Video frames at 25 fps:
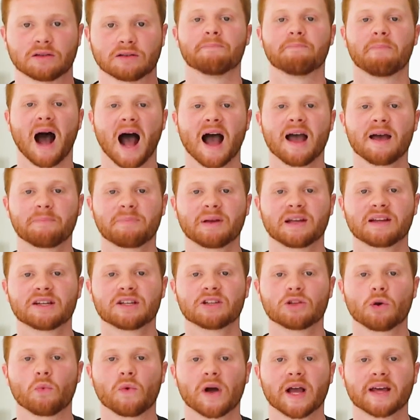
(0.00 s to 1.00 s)
In my
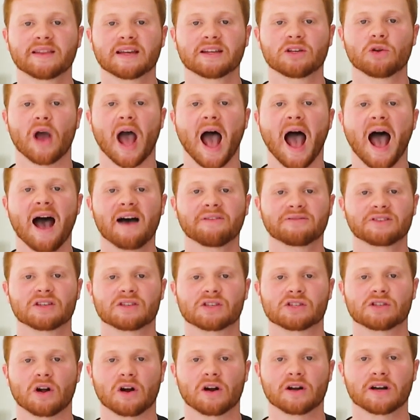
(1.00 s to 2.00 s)
opinion, the way that you have to
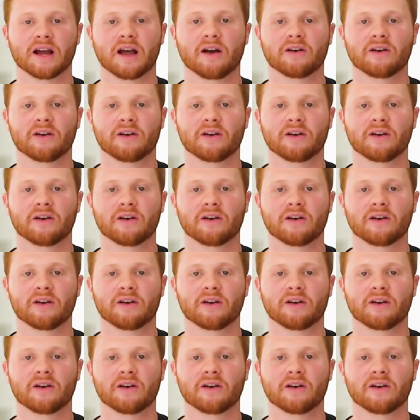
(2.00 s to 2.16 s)
start